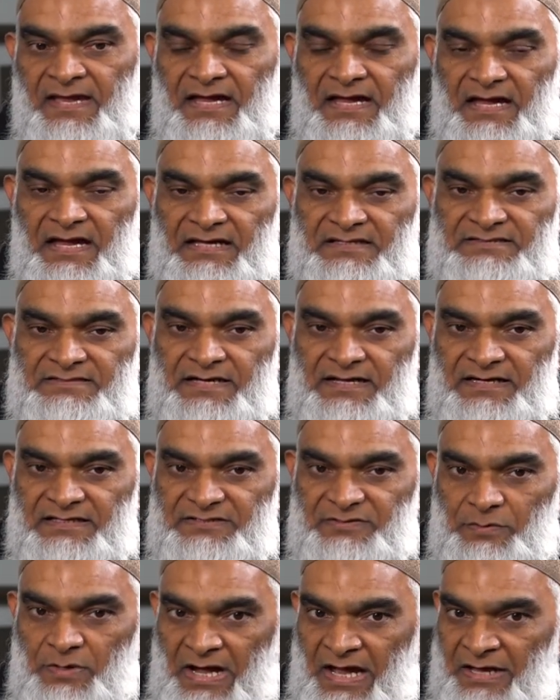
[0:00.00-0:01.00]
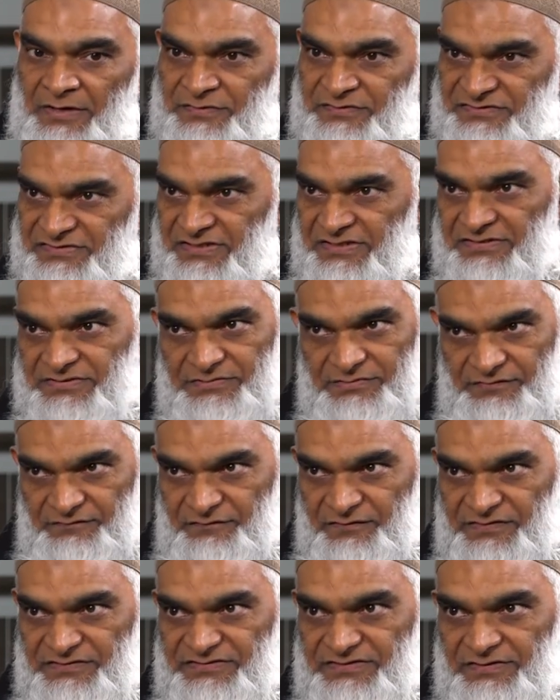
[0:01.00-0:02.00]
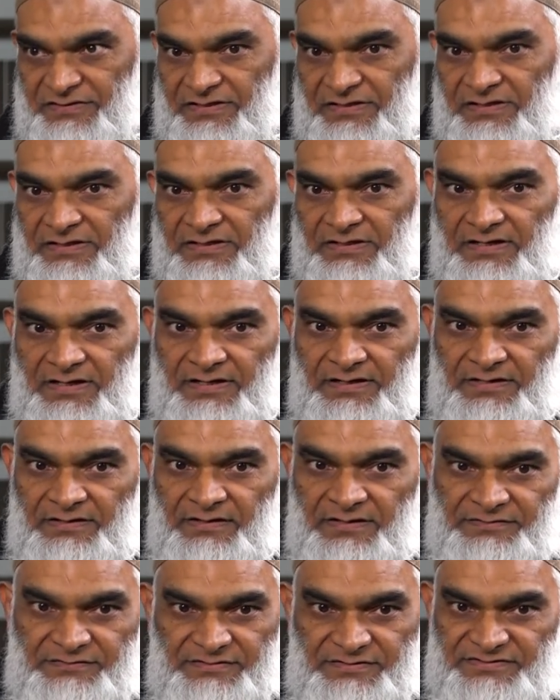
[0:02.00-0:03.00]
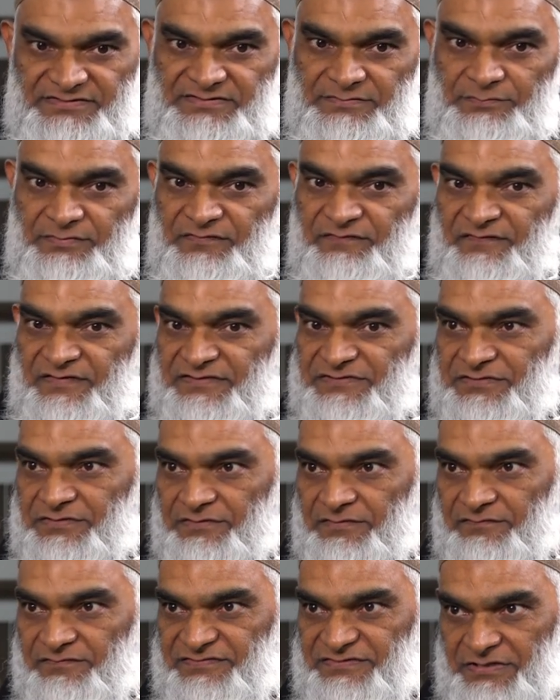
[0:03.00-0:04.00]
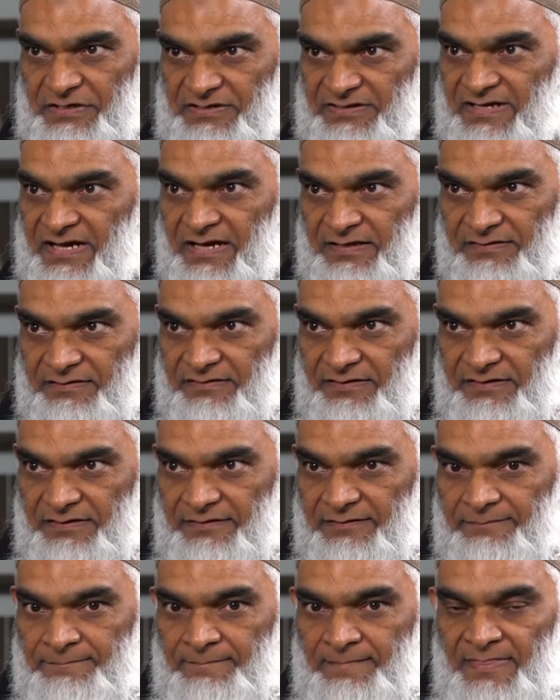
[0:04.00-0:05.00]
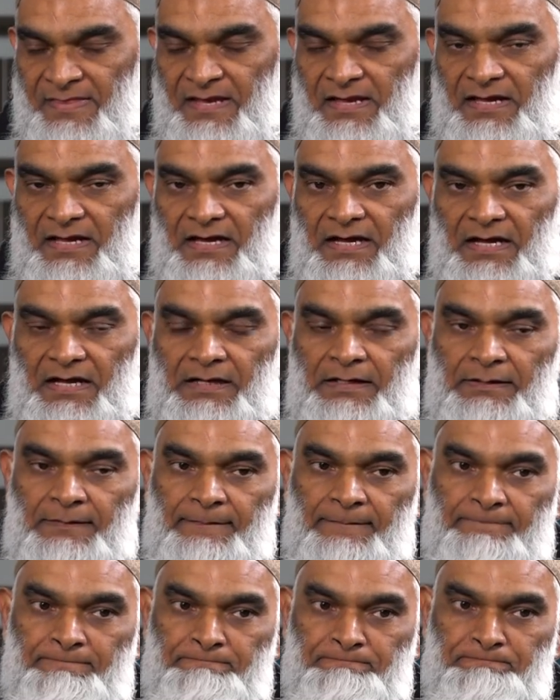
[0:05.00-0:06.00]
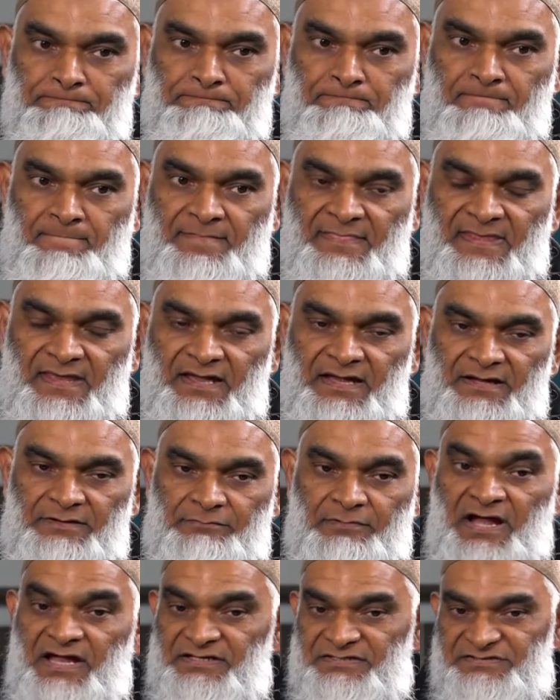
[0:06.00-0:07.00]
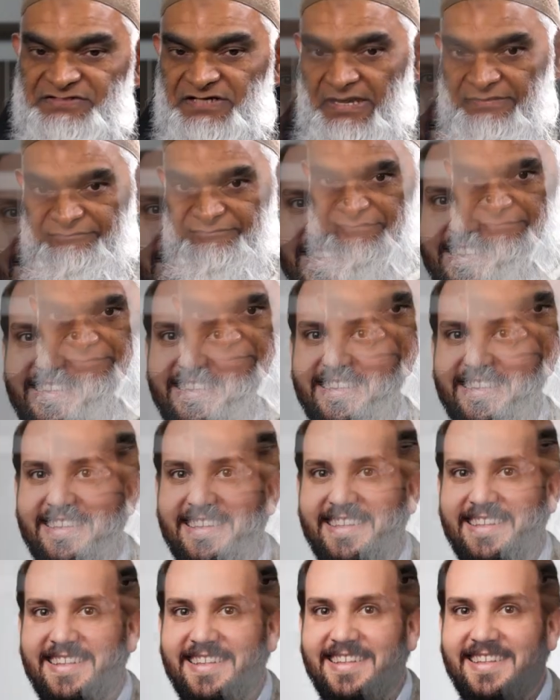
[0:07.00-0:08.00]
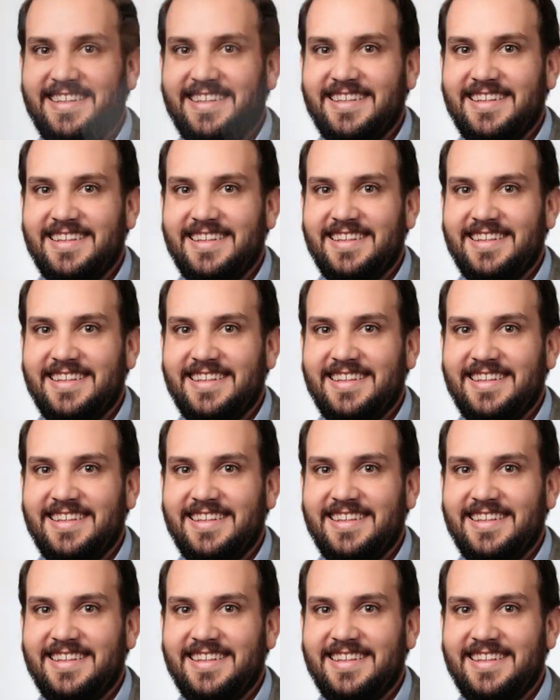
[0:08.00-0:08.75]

uh, done at Ohio State University uh, under the supervision of Sean Anthony. Um, uh, Ryan Schaffner has uh, shown